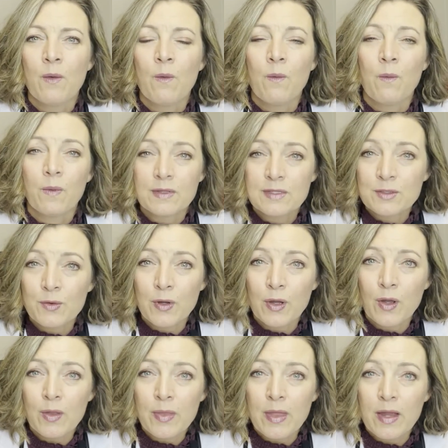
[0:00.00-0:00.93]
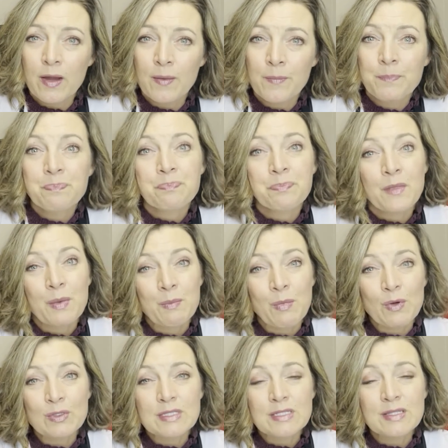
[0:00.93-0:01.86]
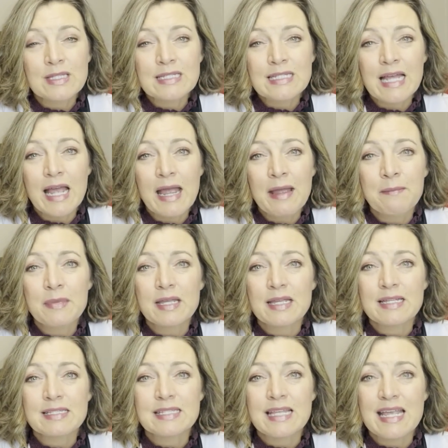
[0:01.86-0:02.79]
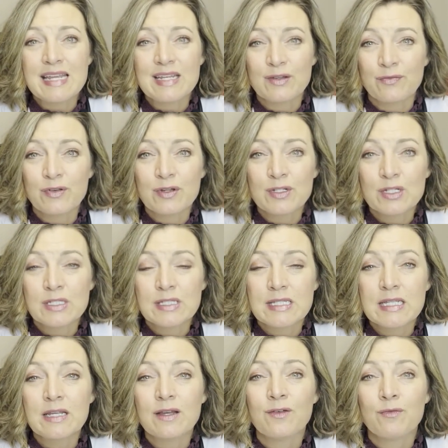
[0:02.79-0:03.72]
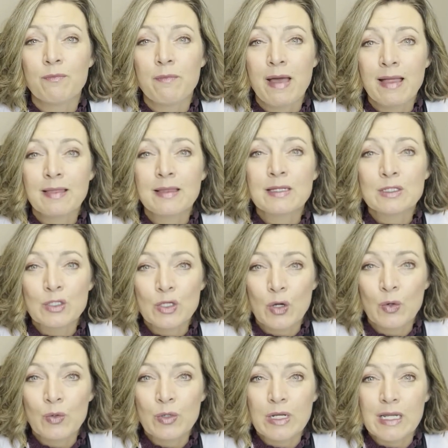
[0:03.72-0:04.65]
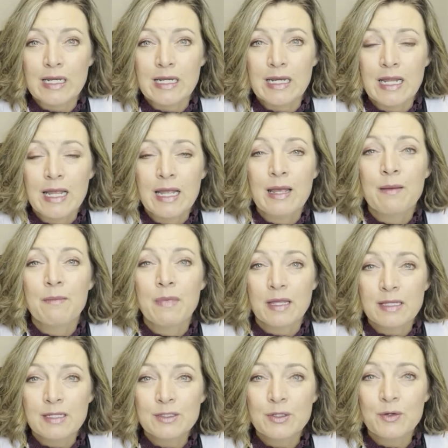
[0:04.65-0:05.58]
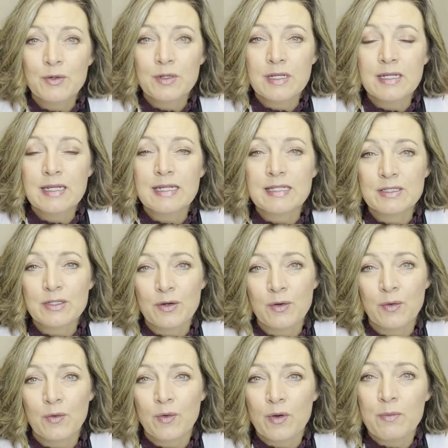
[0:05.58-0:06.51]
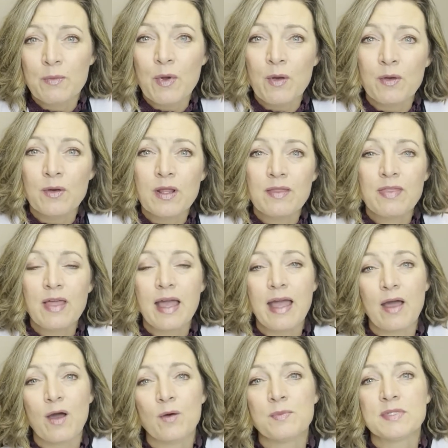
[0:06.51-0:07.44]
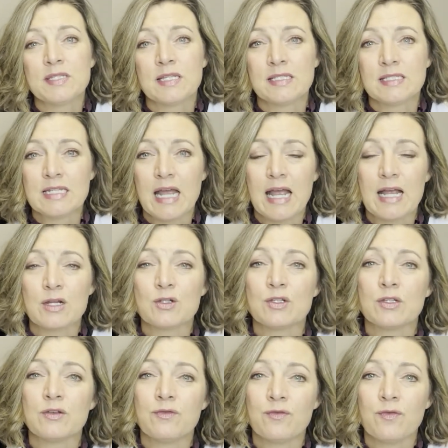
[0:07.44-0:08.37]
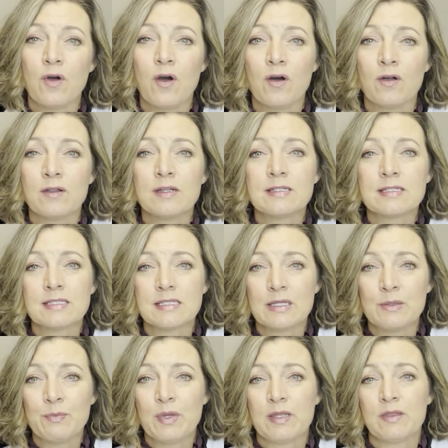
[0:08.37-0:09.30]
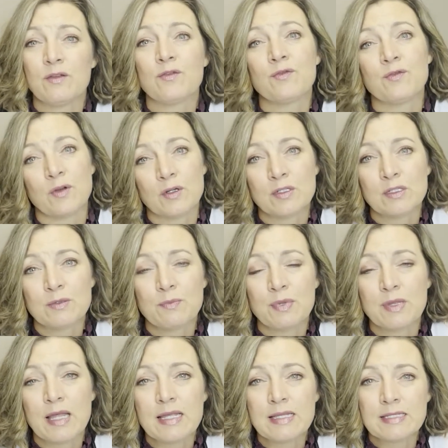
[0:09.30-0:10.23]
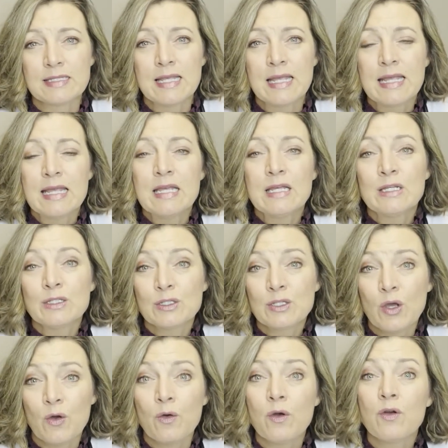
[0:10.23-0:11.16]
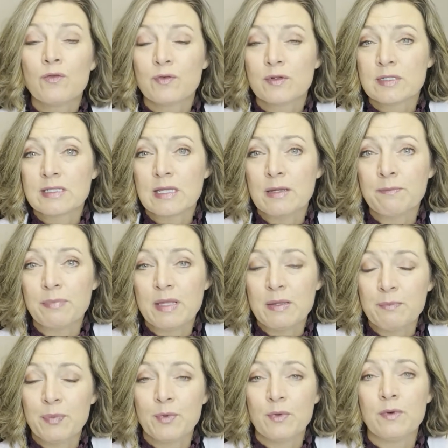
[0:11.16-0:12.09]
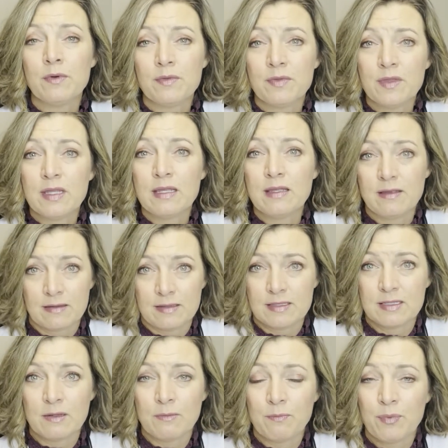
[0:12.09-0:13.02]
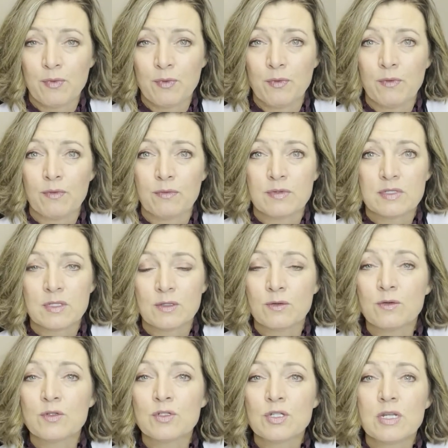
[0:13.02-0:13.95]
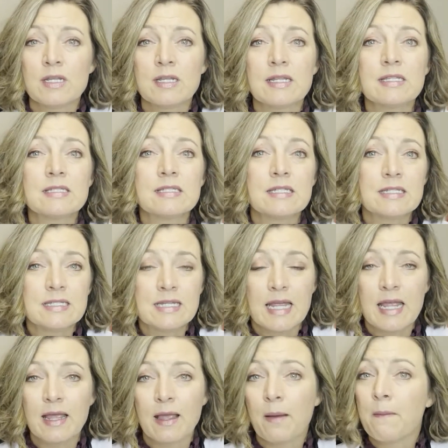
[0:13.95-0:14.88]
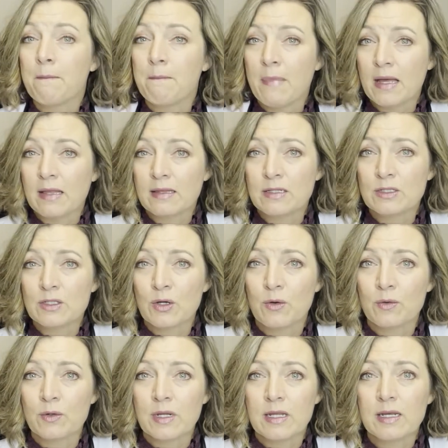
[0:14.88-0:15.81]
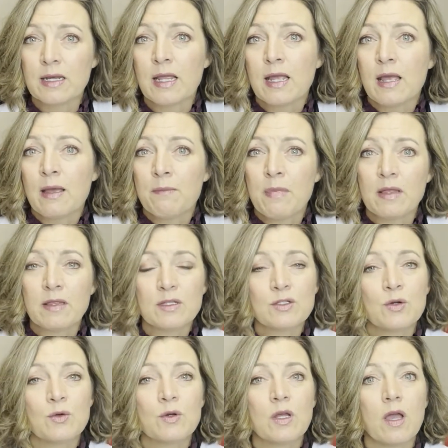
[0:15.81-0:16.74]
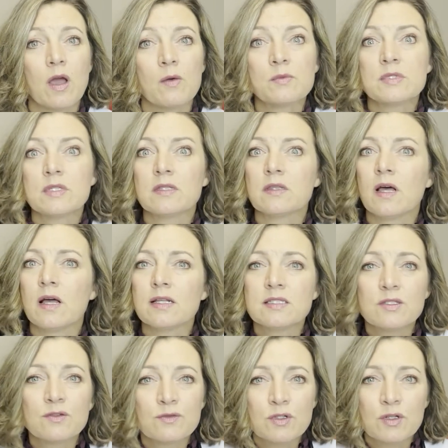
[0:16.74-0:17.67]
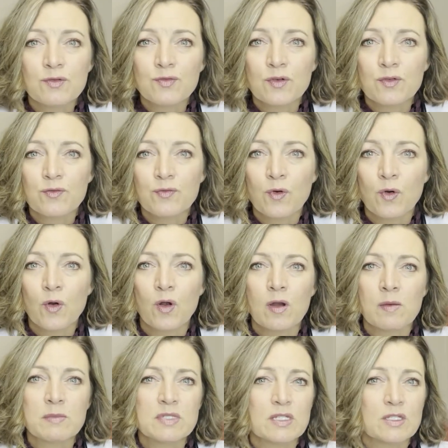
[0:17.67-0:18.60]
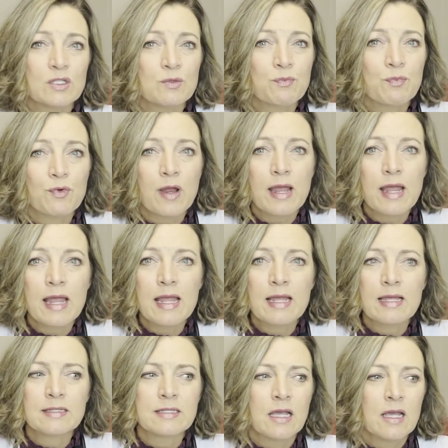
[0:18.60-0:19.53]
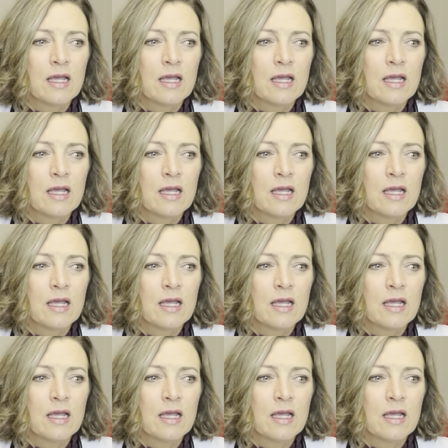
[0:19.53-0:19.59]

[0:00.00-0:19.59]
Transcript: What's going on there? Most of the time, it's a deficiency of melatonin. Melatonin is our hormone that helps us to actually fall asleep in the first place. So for some people, the simple solution is to take melatonin. Melatonin comes in lots of different forms: sprays,